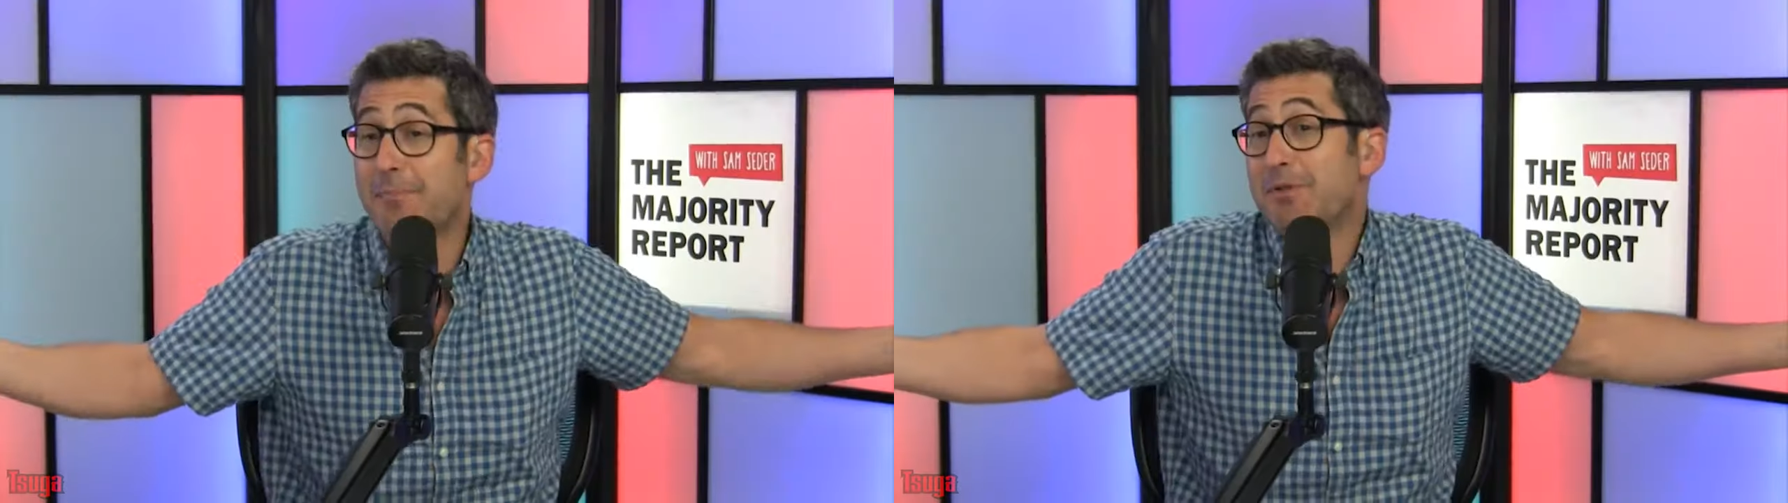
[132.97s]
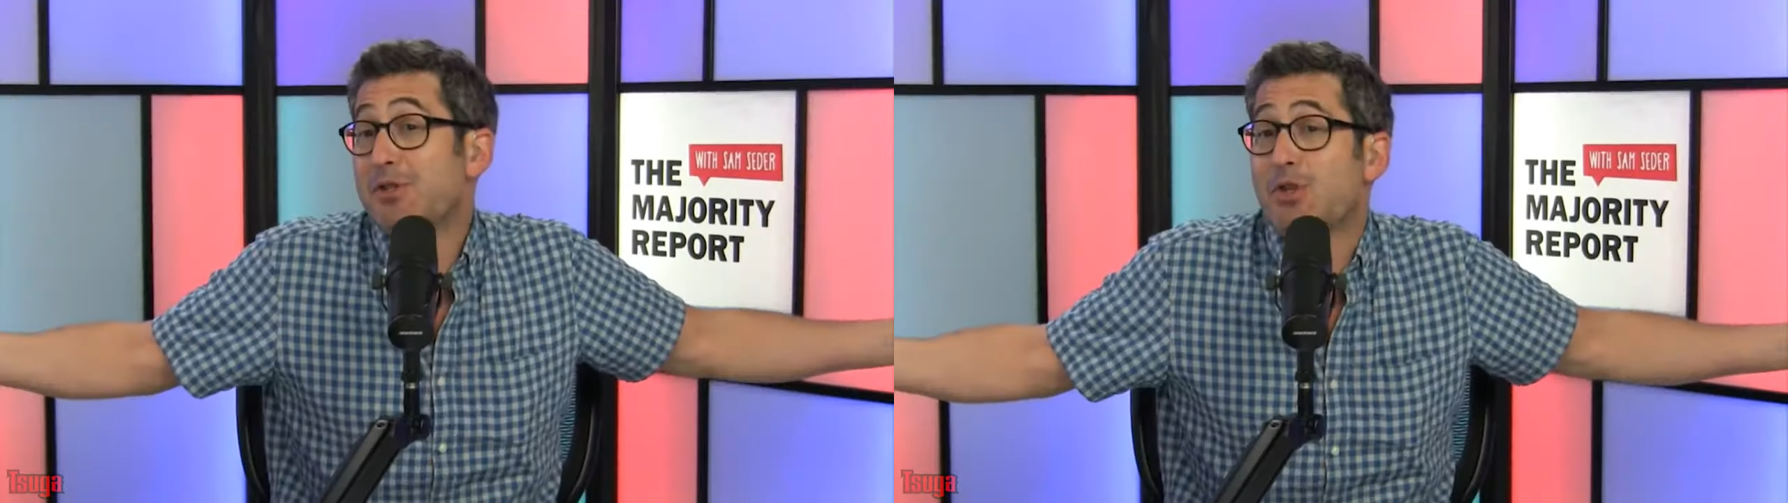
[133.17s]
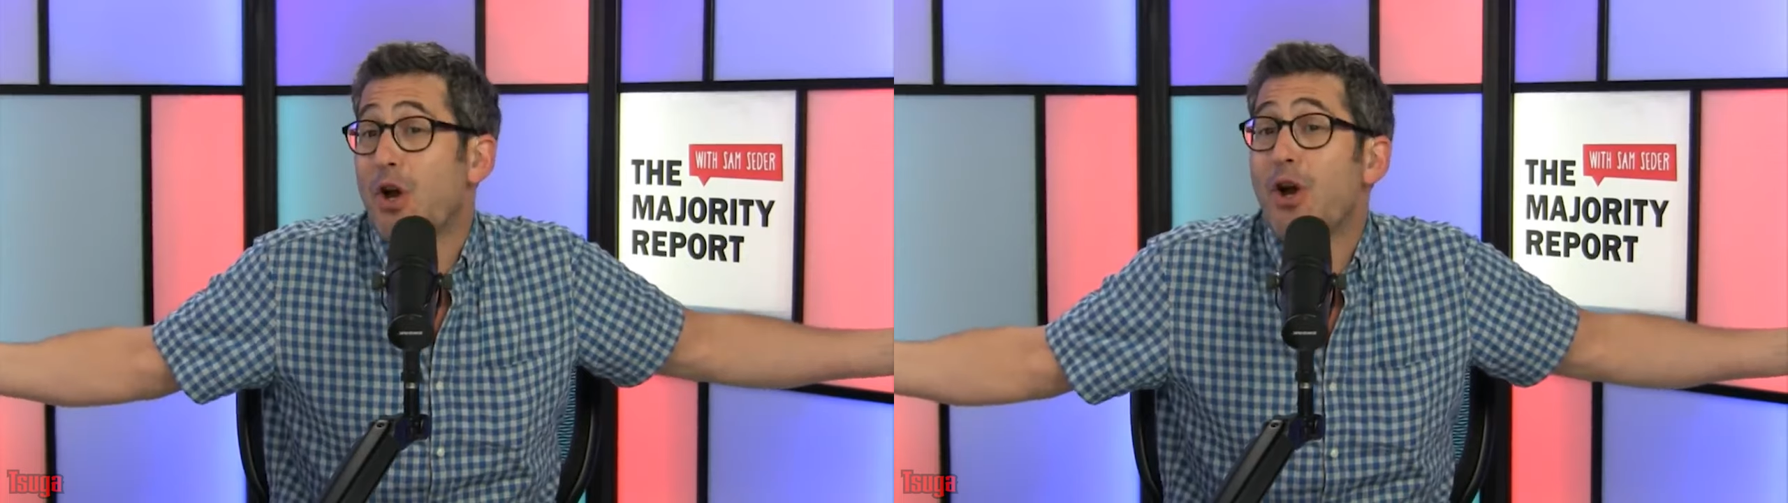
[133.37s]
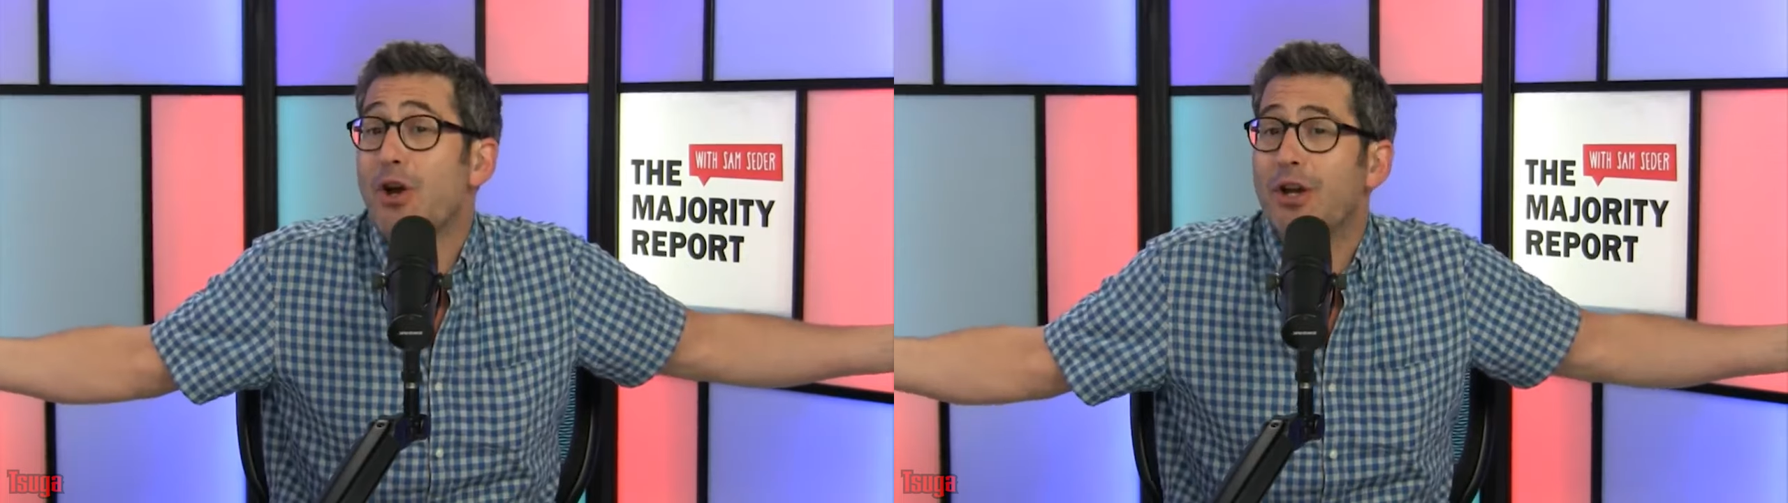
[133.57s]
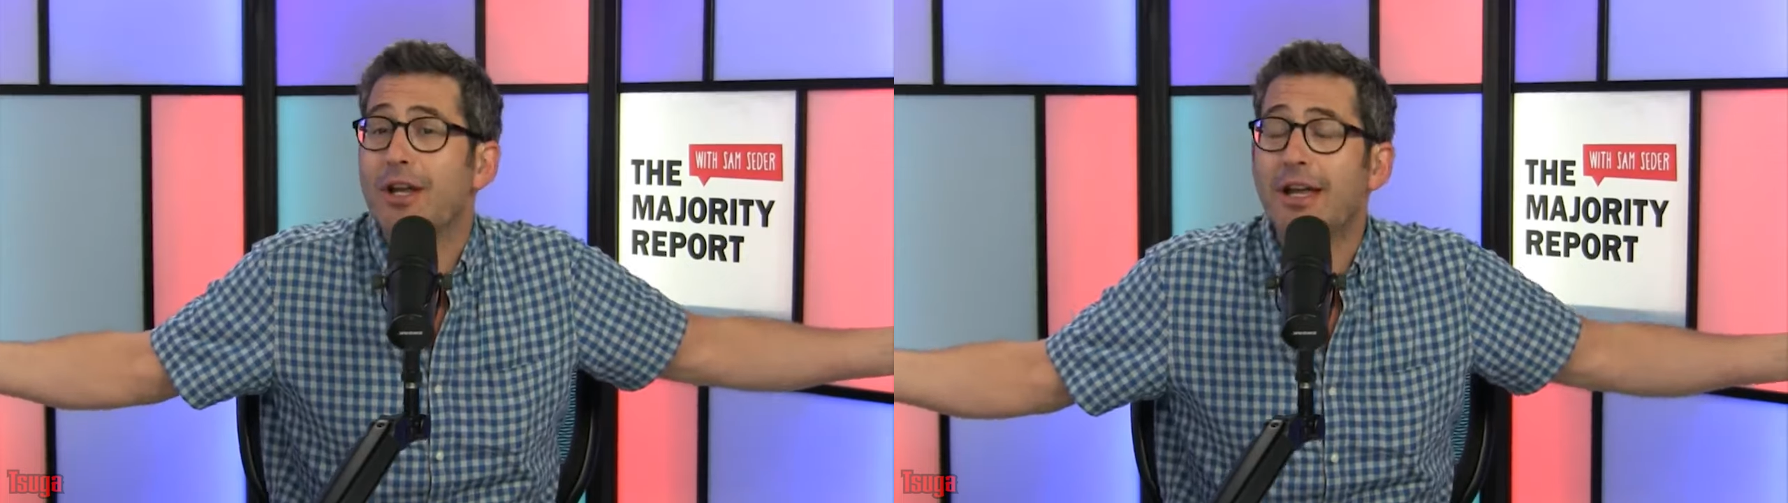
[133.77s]
Is
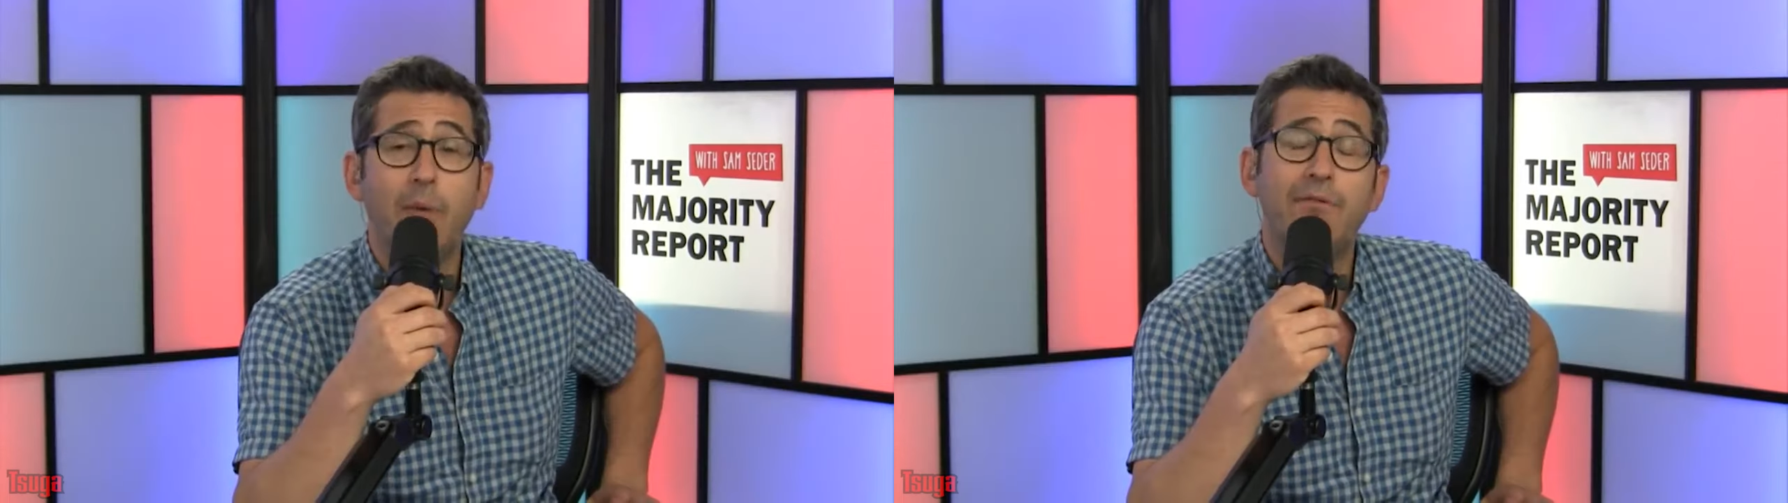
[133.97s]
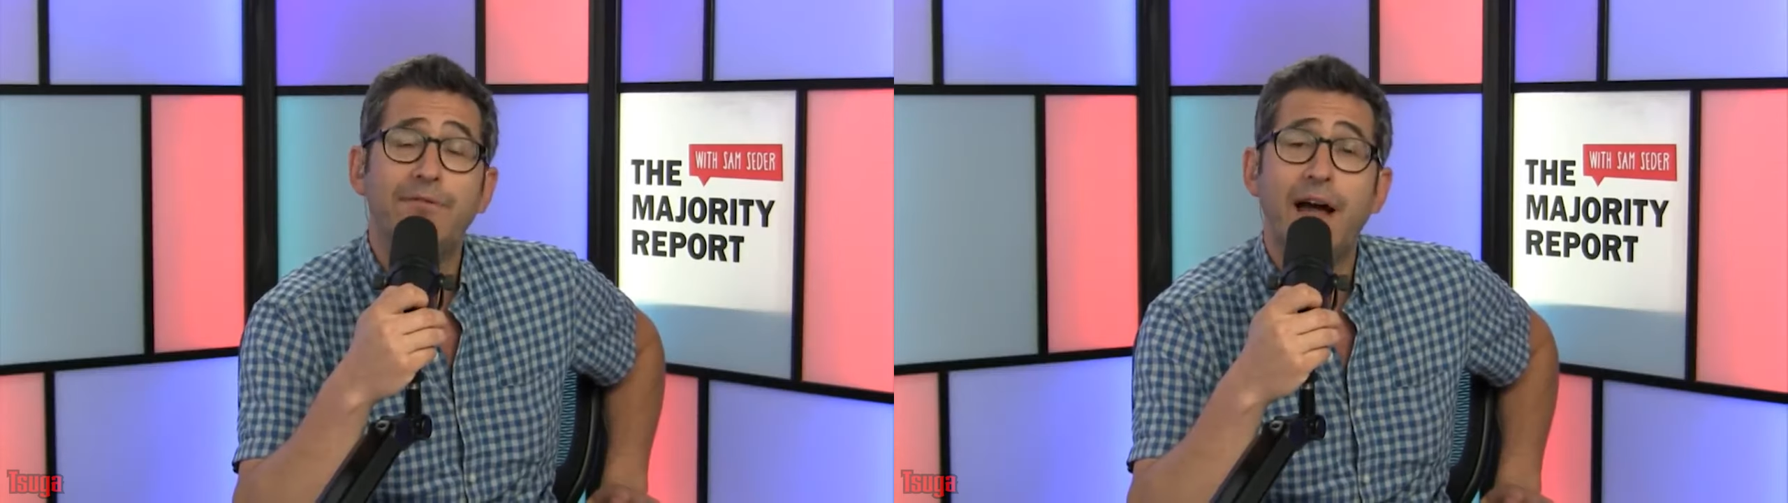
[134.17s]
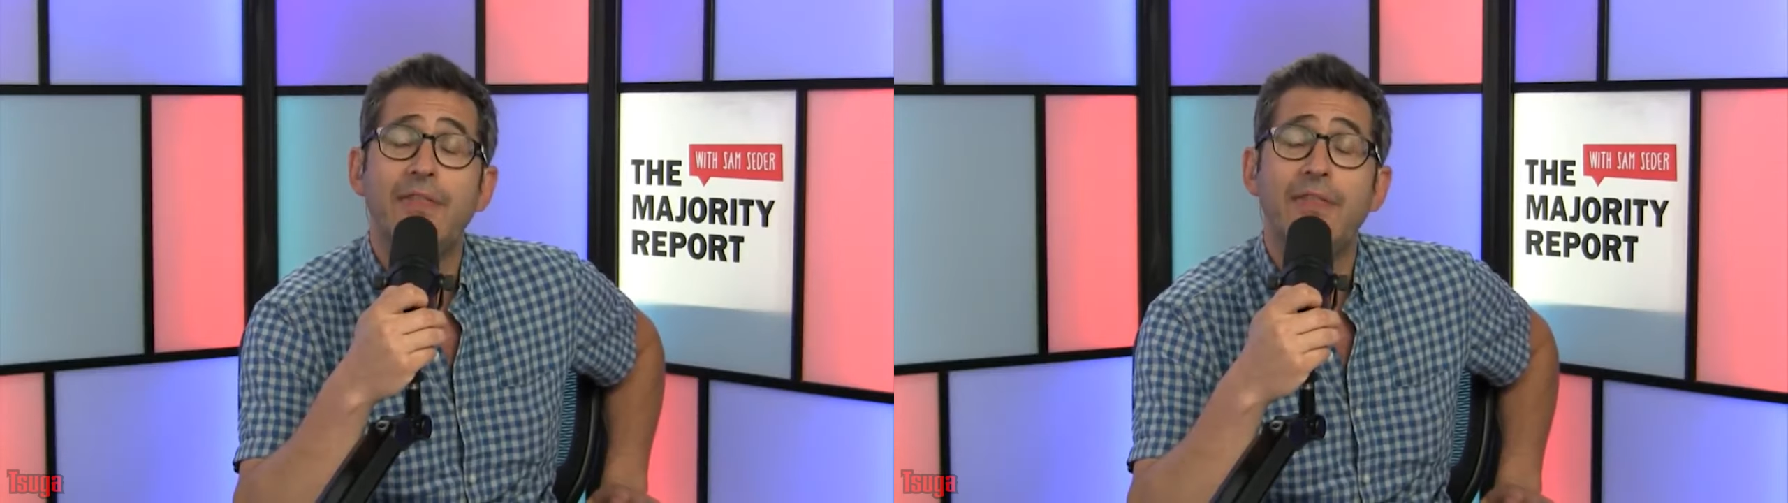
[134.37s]
absurd. I would